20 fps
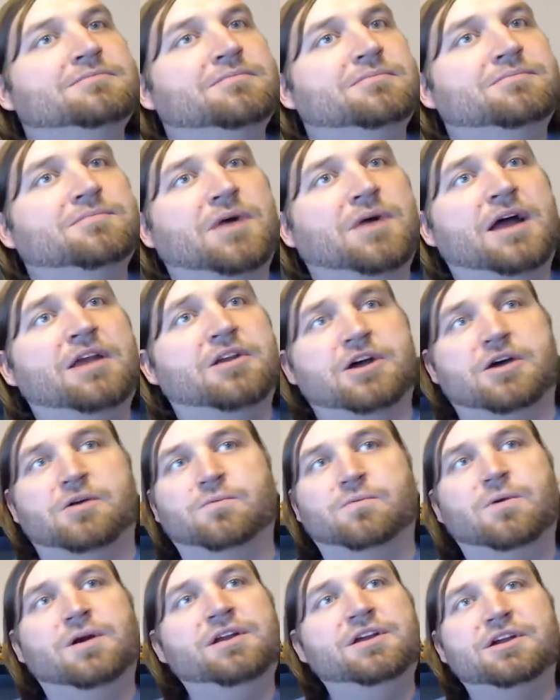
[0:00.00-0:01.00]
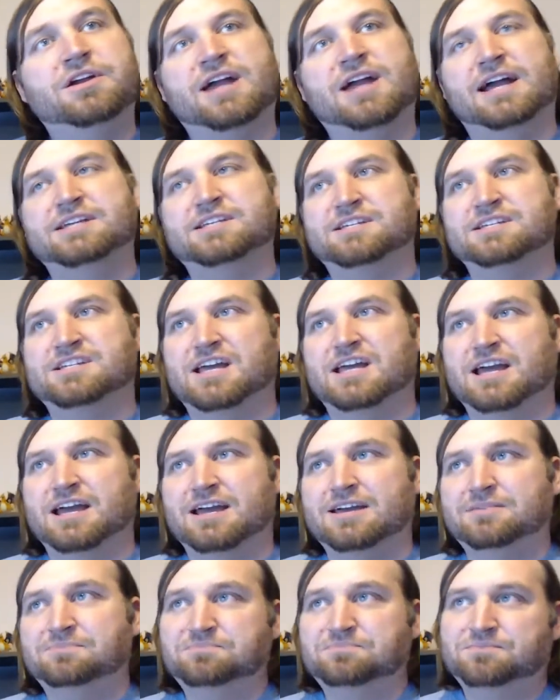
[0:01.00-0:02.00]
I don't know. What are your guys'
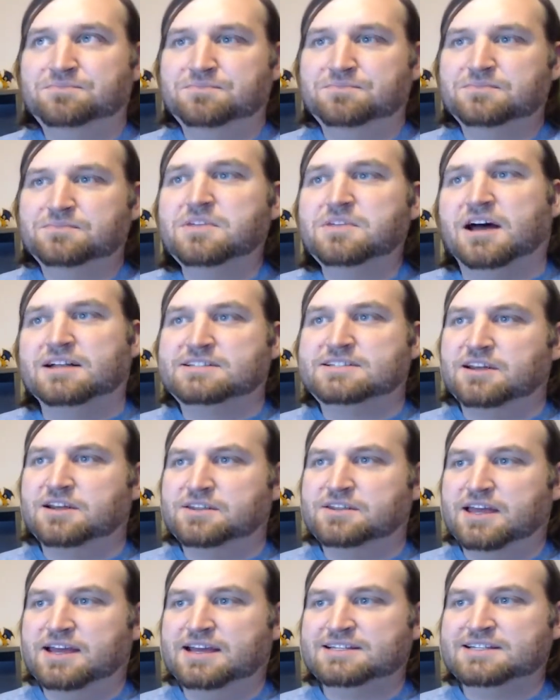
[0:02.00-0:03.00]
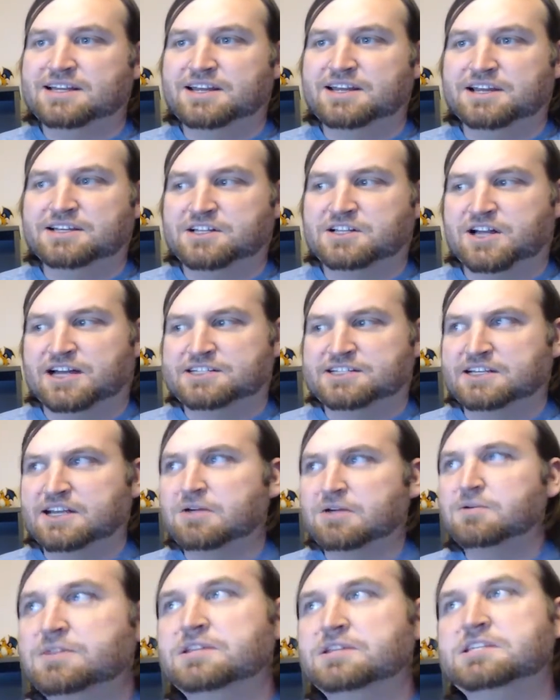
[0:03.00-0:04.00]
thoughts on the SNES Classic? I
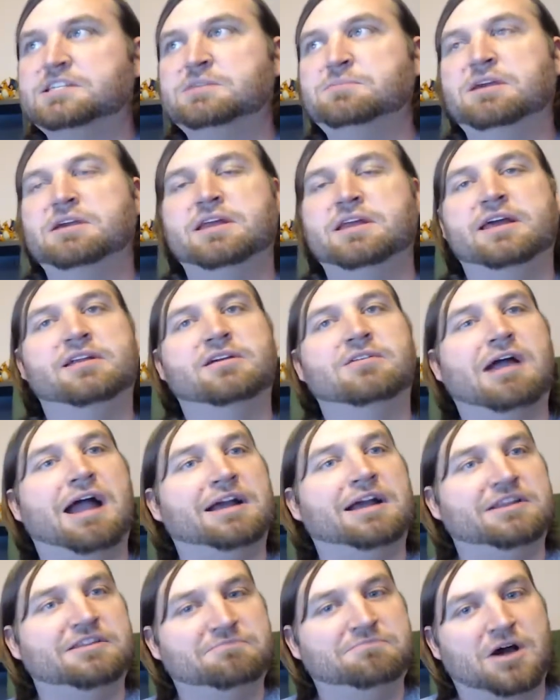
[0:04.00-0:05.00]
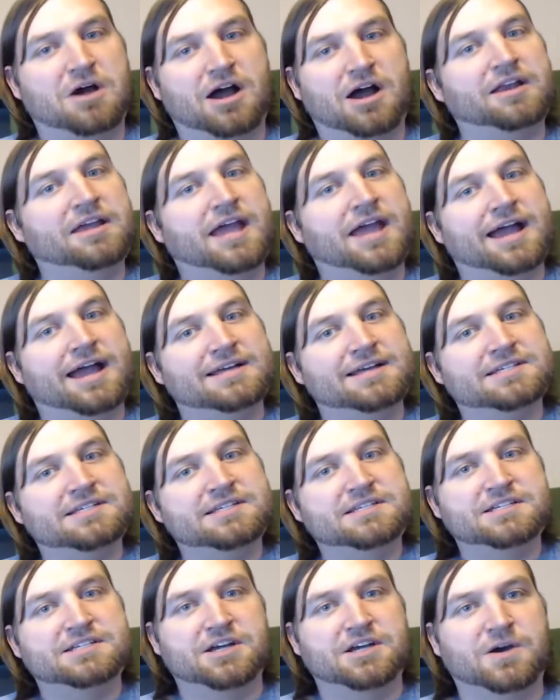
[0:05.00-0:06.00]
want to be an interactive podcast,
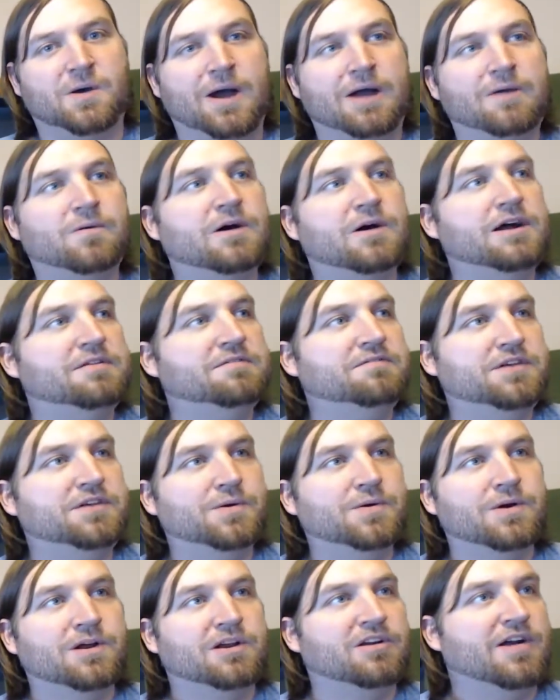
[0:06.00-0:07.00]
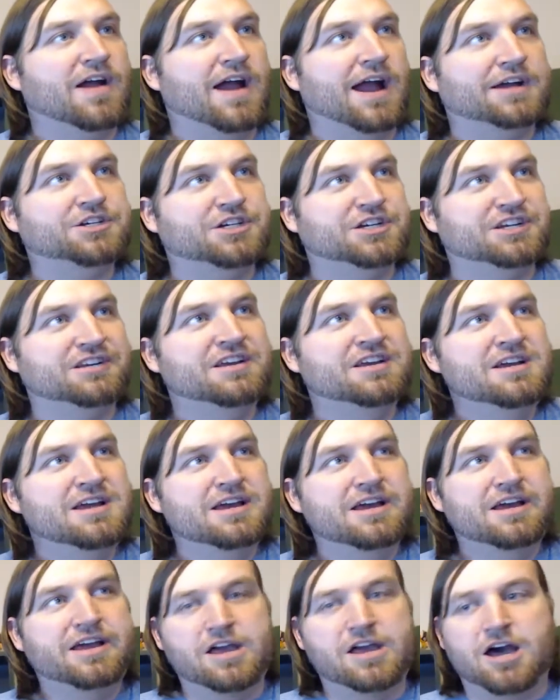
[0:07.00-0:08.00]
so I want viewer interaction.
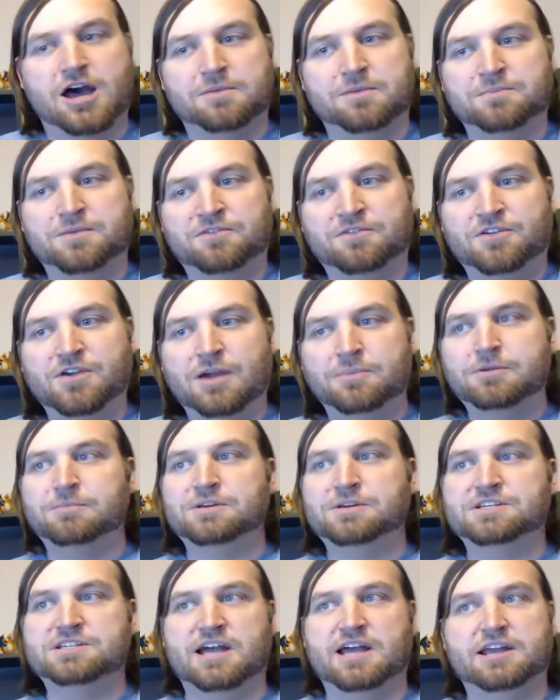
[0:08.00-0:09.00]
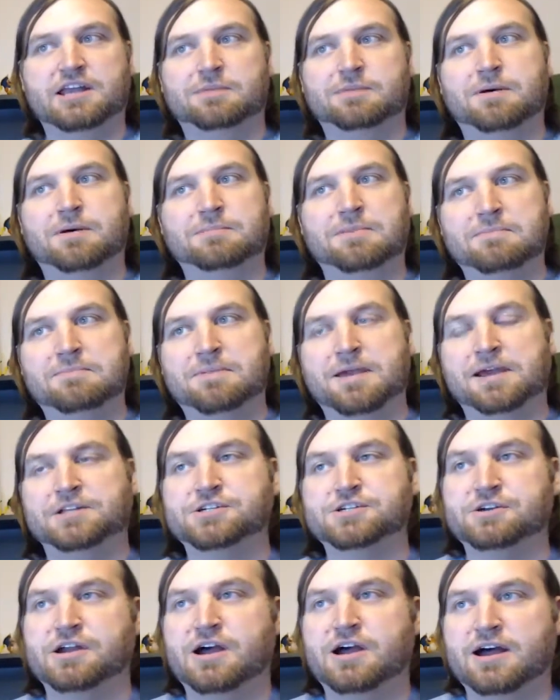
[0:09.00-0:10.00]
If you happen to be signed up on my
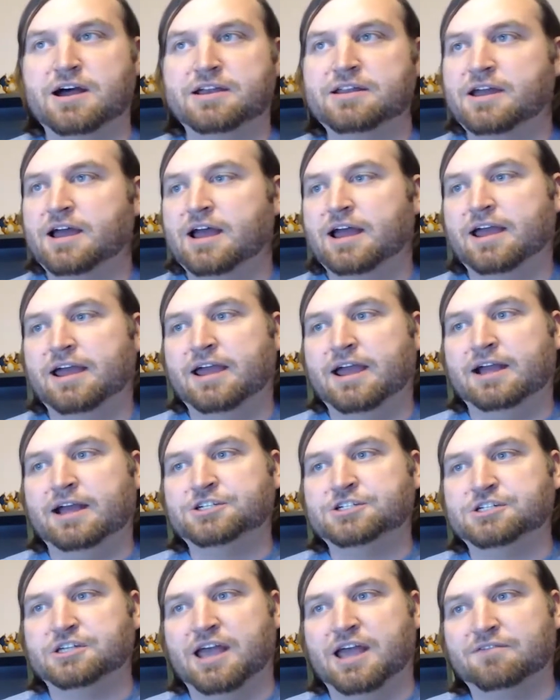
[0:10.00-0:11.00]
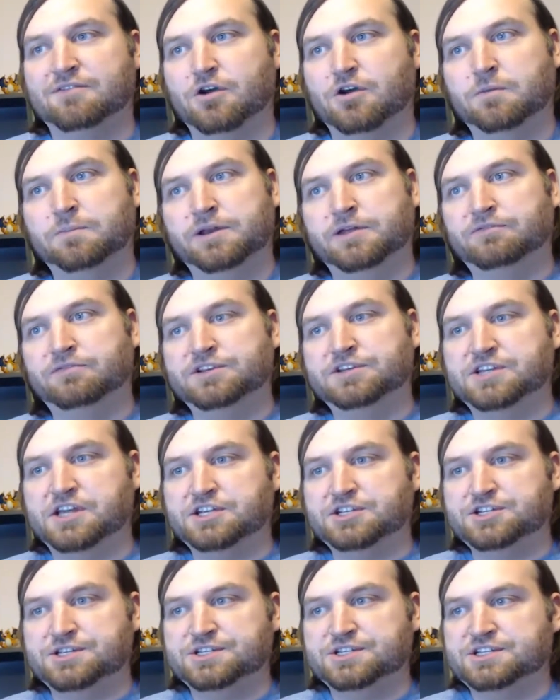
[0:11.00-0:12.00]
Patreon, I actually have open
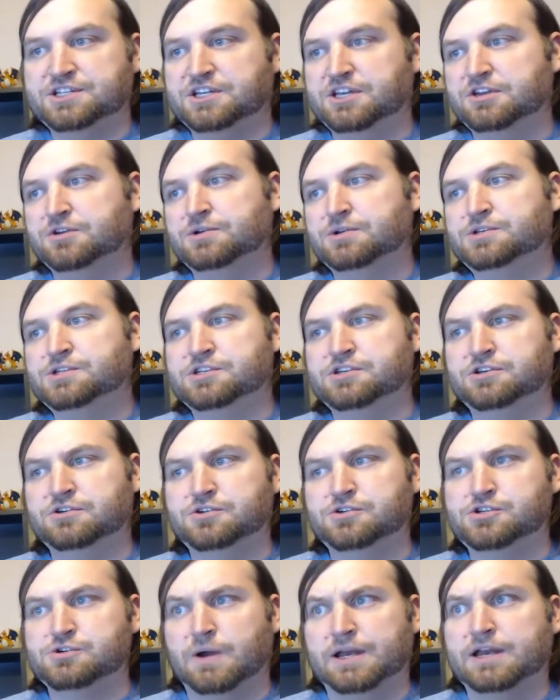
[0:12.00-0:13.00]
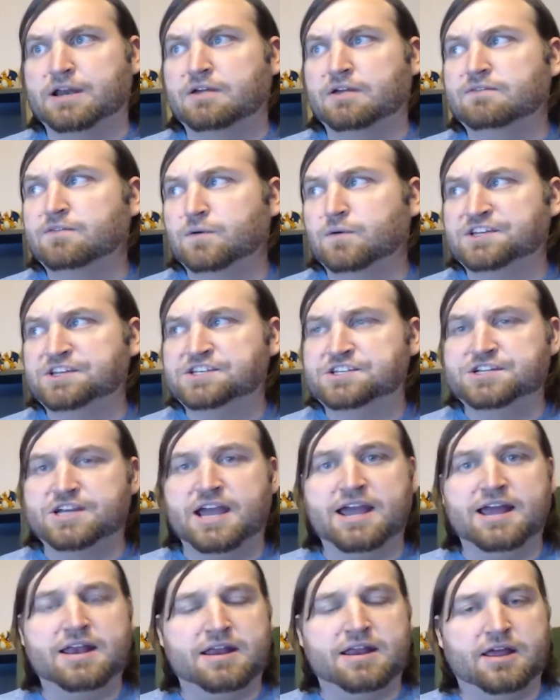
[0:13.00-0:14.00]
invitations to you to join in on voice
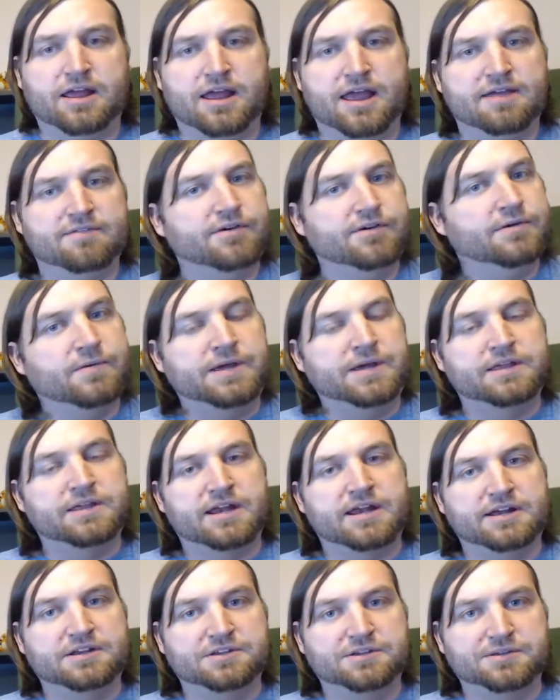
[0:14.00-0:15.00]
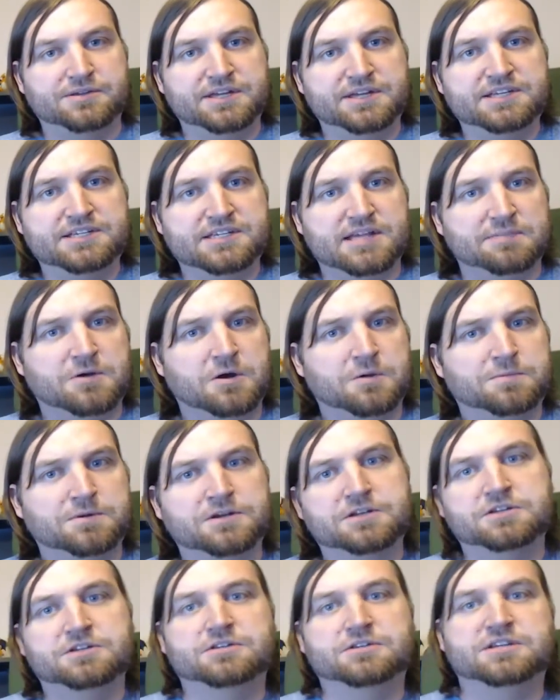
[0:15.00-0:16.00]
chat every week that I do this. I'm hoping
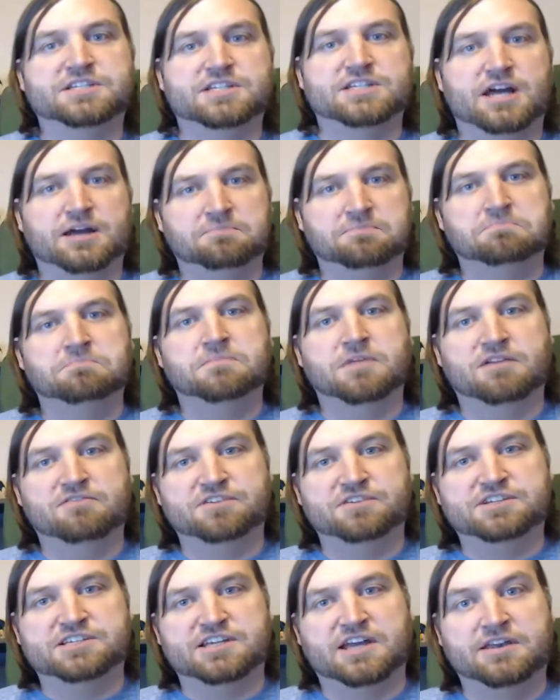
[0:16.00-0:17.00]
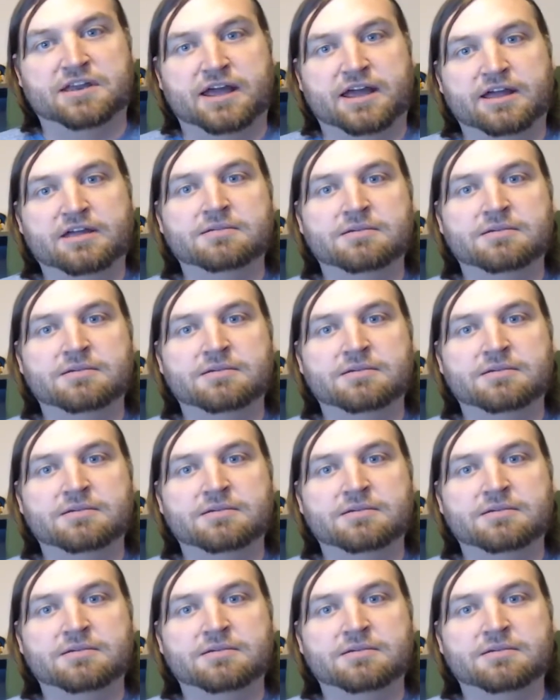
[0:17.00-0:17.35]
to do this every Sunday.